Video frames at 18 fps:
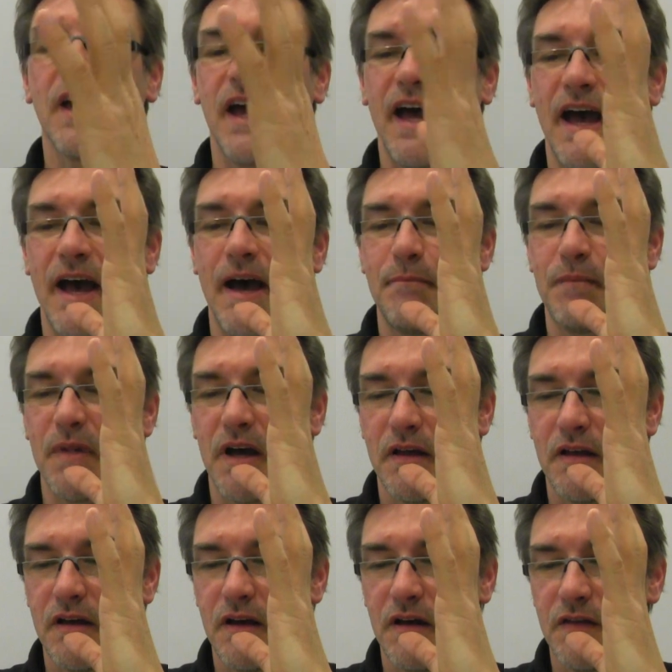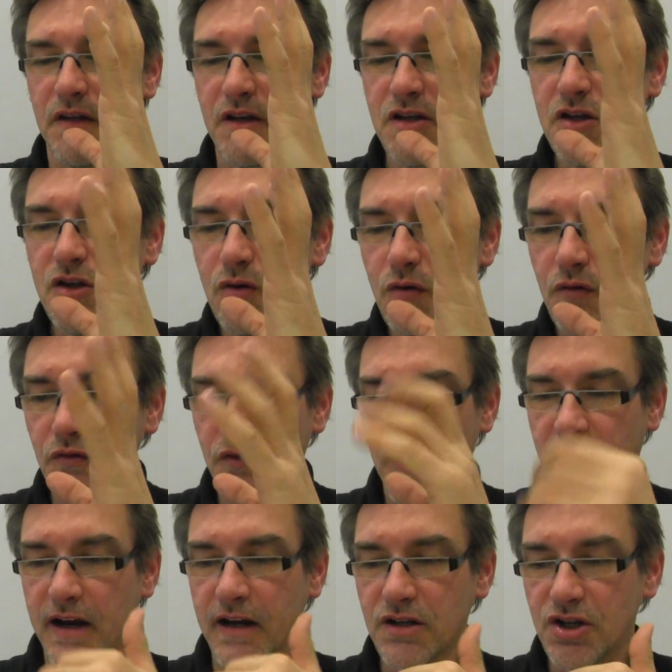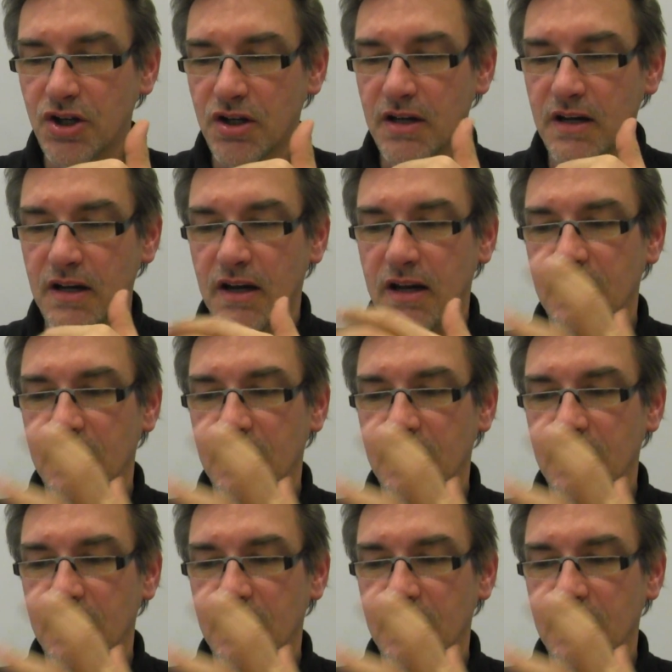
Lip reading: The new function